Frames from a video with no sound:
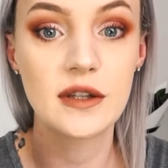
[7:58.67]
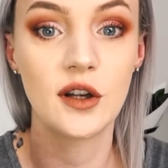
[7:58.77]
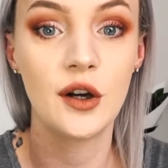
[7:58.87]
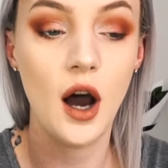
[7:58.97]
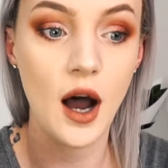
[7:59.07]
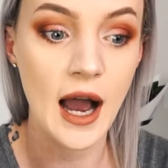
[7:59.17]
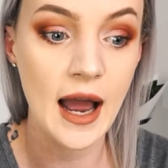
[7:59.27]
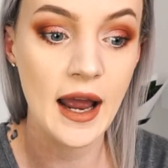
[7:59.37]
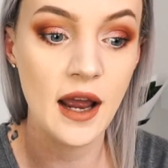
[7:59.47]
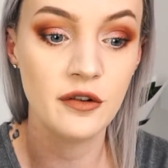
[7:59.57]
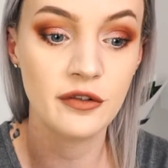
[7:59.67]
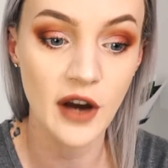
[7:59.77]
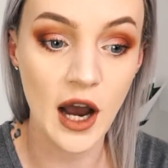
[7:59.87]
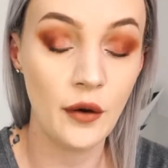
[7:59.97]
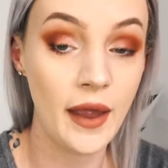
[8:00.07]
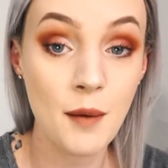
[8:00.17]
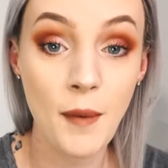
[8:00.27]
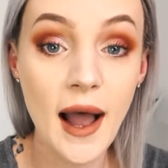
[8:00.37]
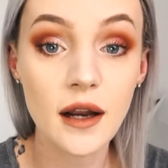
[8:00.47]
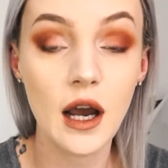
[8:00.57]
So I file that
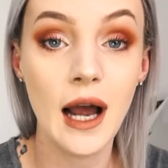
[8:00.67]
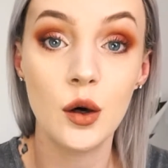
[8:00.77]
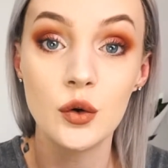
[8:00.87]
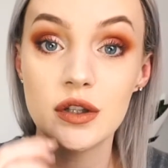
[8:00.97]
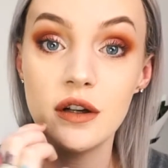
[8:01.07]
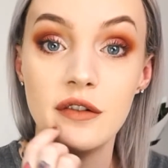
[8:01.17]
back. I also